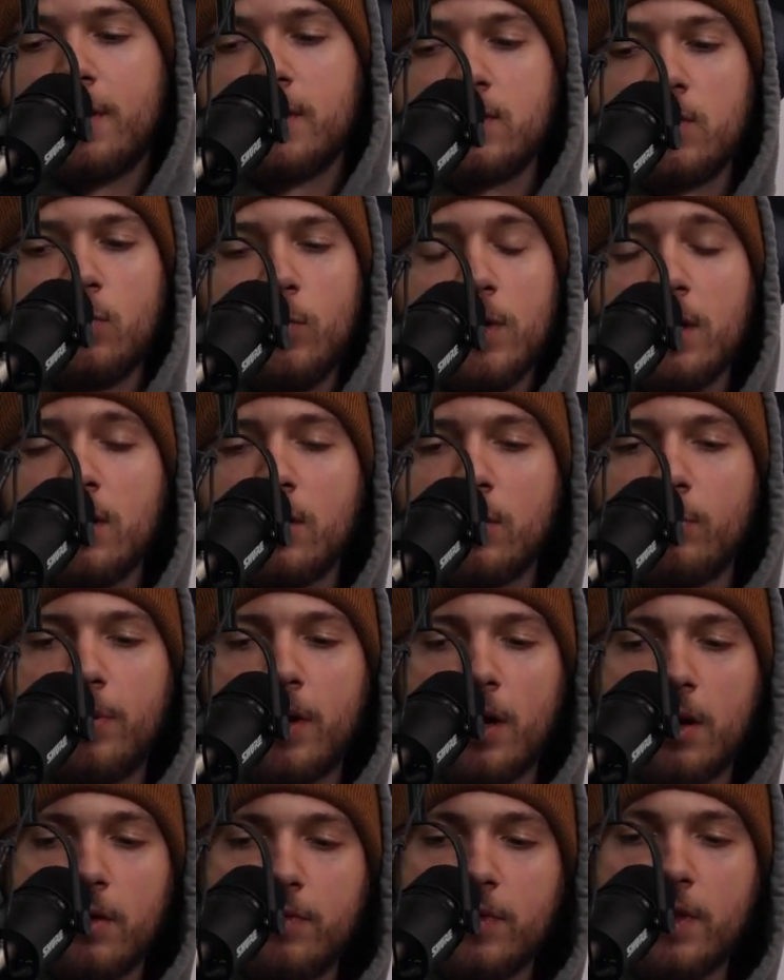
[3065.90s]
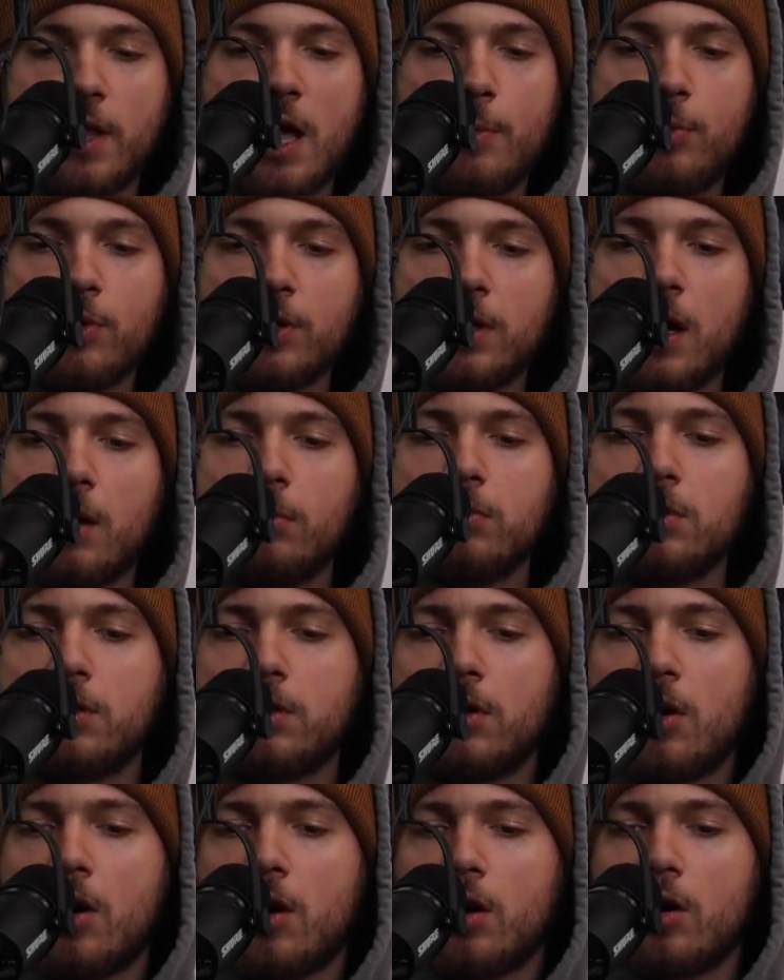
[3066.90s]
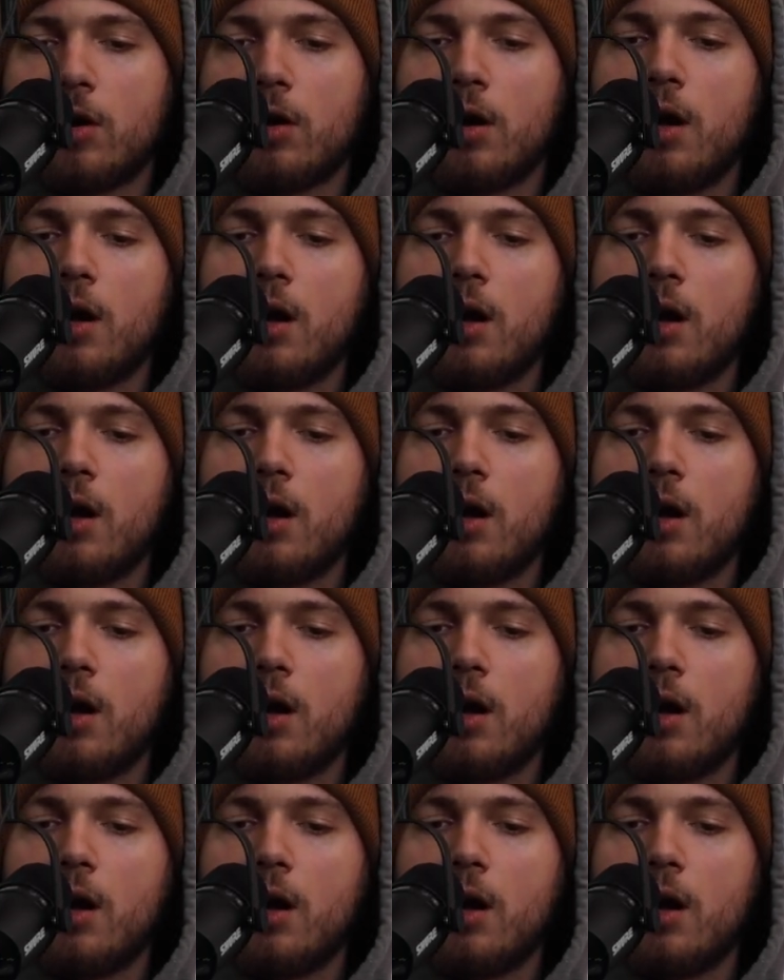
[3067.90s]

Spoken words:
the things that we can compare for the apple gobbler are